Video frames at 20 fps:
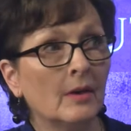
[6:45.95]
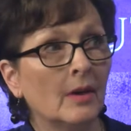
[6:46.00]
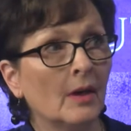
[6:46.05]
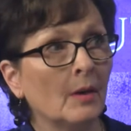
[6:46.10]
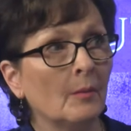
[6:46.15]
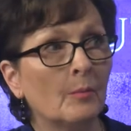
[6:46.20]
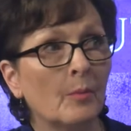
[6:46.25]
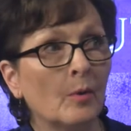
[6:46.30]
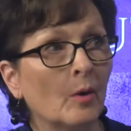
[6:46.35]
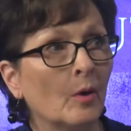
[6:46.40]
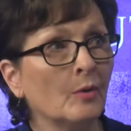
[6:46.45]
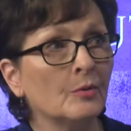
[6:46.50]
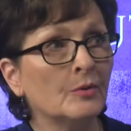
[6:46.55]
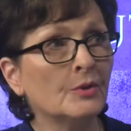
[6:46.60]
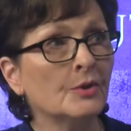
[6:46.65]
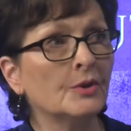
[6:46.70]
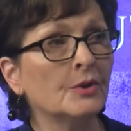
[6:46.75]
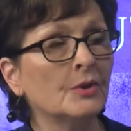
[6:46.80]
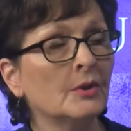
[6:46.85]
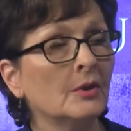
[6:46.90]

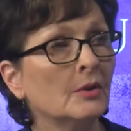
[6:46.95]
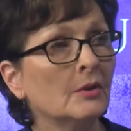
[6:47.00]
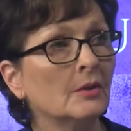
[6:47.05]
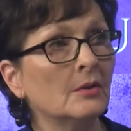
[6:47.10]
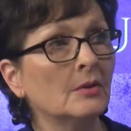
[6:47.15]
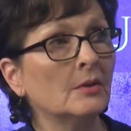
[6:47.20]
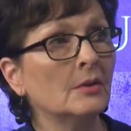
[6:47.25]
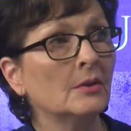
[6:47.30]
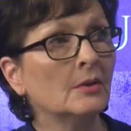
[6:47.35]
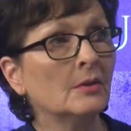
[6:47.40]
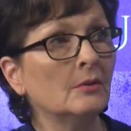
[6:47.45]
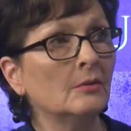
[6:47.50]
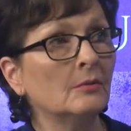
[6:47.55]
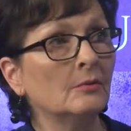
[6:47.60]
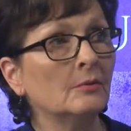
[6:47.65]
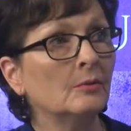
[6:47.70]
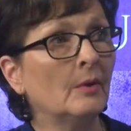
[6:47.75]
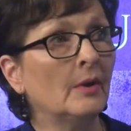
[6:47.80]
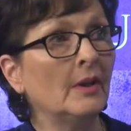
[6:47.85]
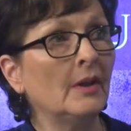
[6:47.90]
approach to
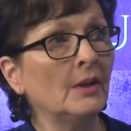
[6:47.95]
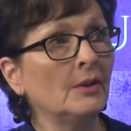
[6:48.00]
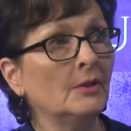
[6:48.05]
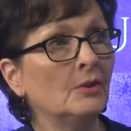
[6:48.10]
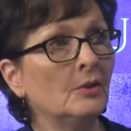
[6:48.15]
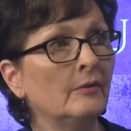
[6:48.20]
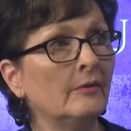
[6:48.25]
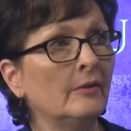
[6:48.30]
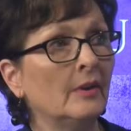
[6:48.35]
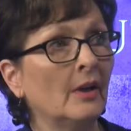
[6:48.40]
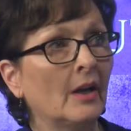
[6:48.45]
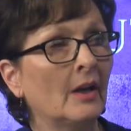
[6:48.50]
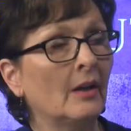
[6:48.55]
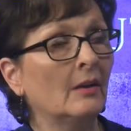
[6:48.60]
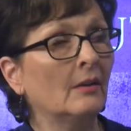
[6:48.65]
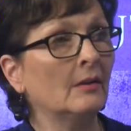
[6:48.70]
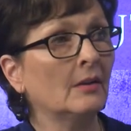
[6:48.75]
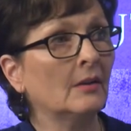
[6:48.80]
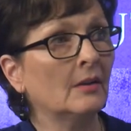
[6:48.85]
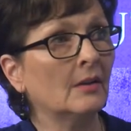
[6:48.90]
treating juvenile